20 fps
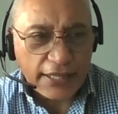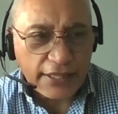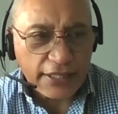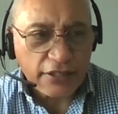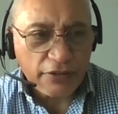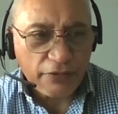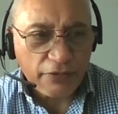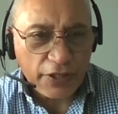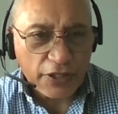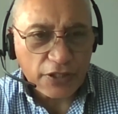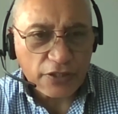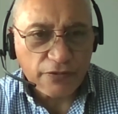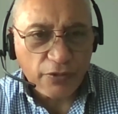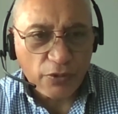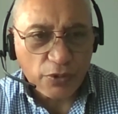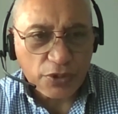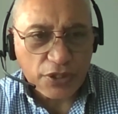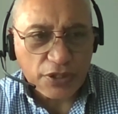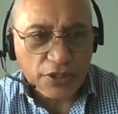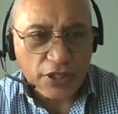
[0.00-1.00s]
defence
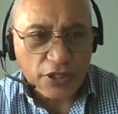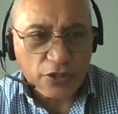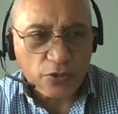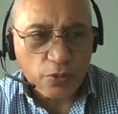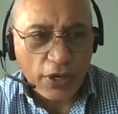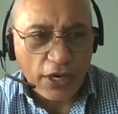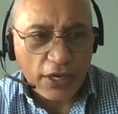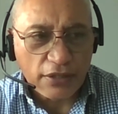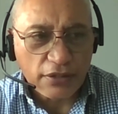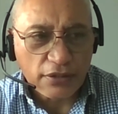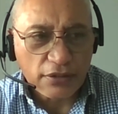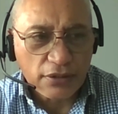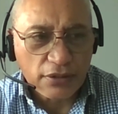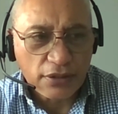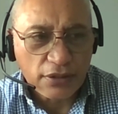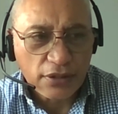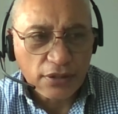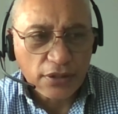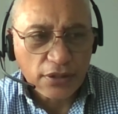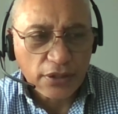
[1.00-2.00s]
forces as well,
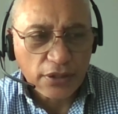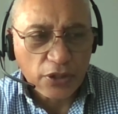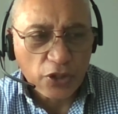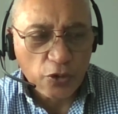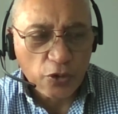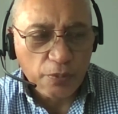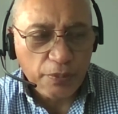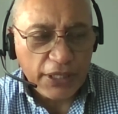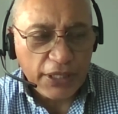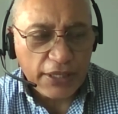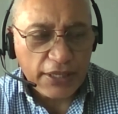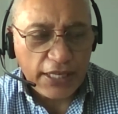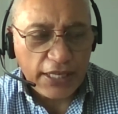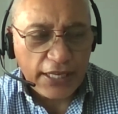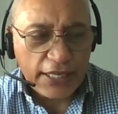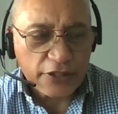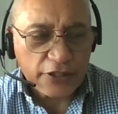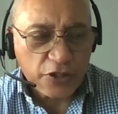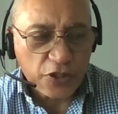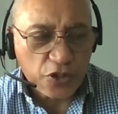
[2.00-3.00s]
who'd be there
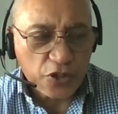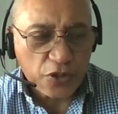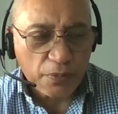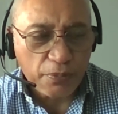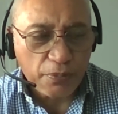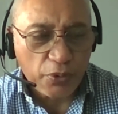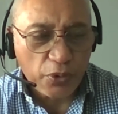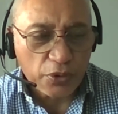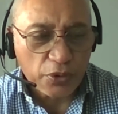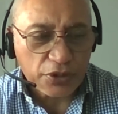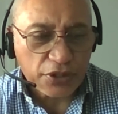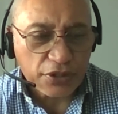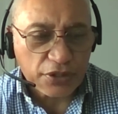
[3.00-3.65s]
to support